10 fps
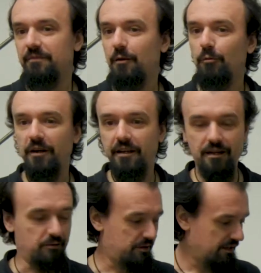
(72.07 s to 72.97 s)
work it
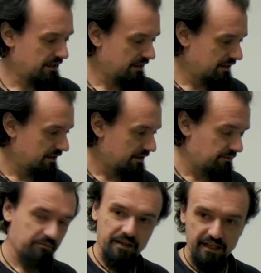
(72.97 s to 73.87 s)
out,
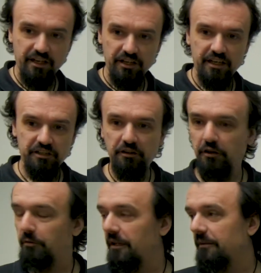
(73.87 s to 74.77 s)
and I'm gonna guide you
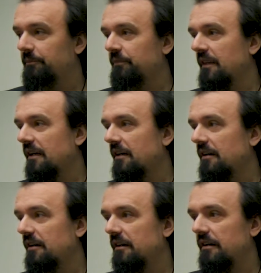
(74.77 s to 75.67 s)
through it.
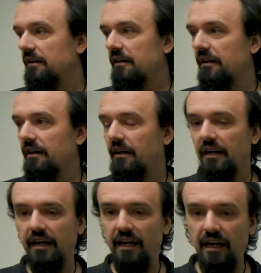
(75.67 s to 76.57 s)

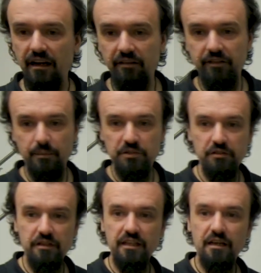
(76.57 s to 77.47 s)
I'm
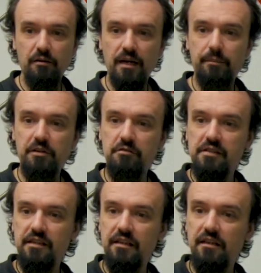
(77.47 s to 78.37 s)
shooting now, I'm
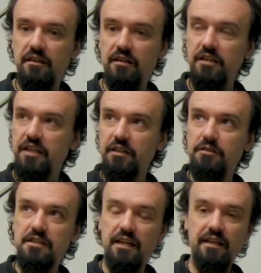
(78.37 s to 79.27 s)
using a
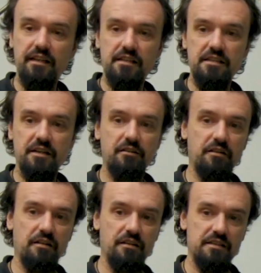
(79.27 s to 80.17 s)
continuous light that's here
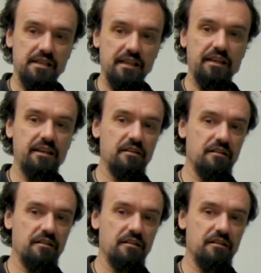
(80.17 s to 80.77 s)
on the ceiling,